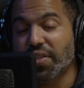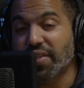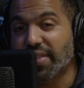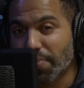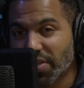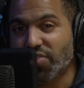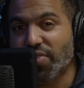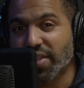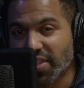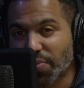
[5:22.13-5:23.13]
to
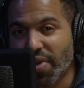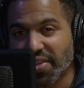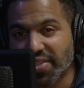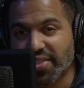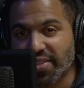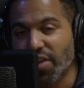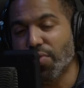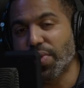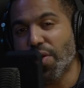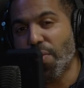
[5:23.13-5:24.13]
demonstrate this process.
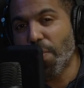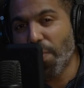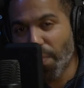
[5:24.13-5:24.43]
Here we go.